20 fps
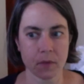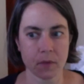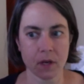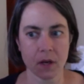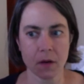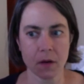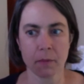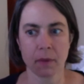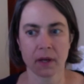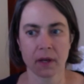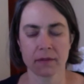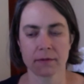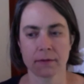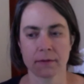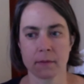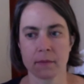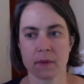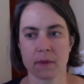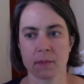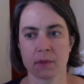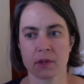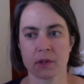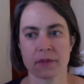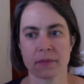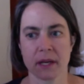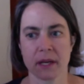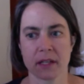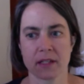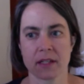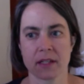But from the
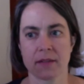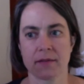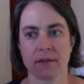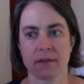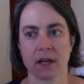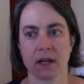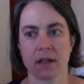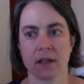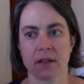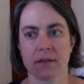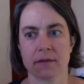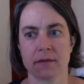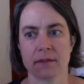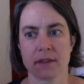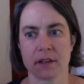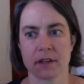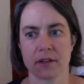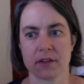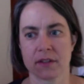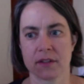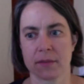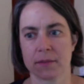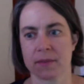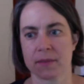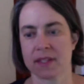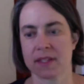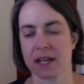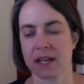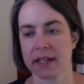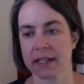perspective of, there's some
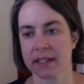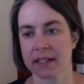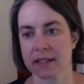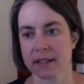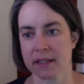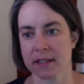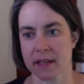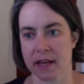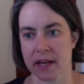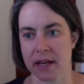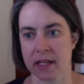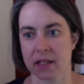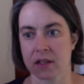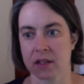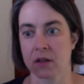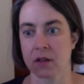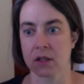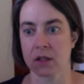science that